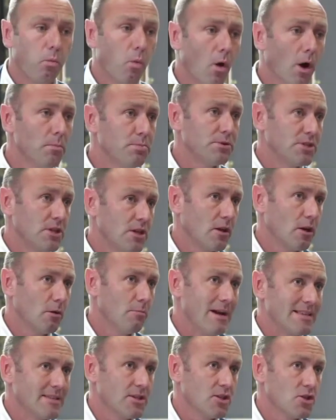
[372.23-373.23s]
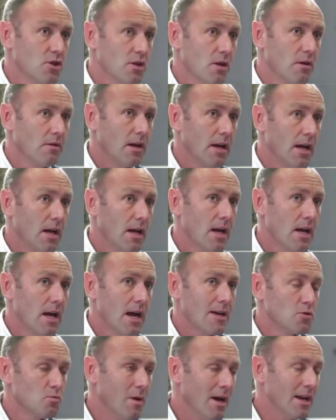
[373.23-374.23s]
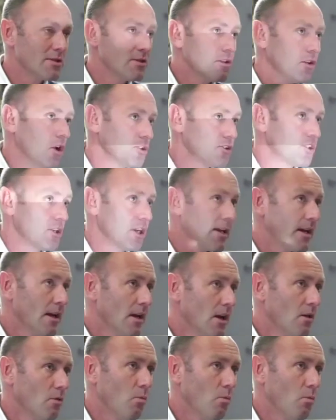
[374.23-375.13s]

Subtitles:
One particular message, as well as launching